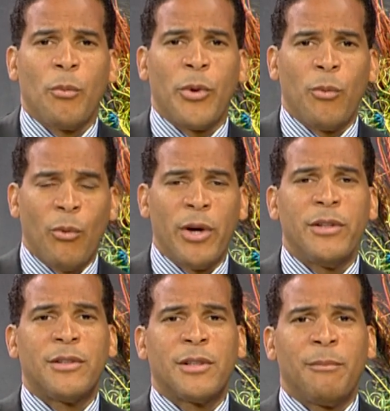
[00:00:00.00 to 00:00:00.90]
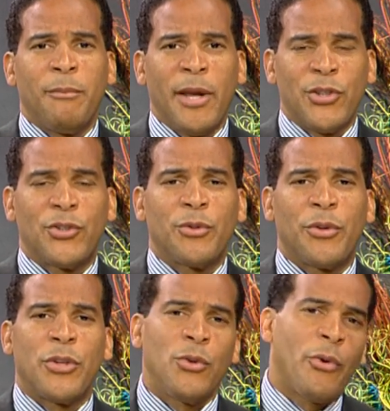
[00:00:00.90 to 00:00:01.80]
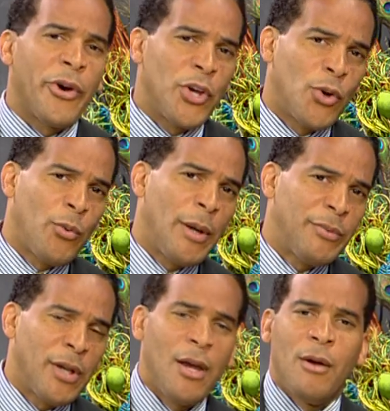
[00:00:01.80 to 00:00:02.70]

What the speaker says: We want to make sure that you are equipped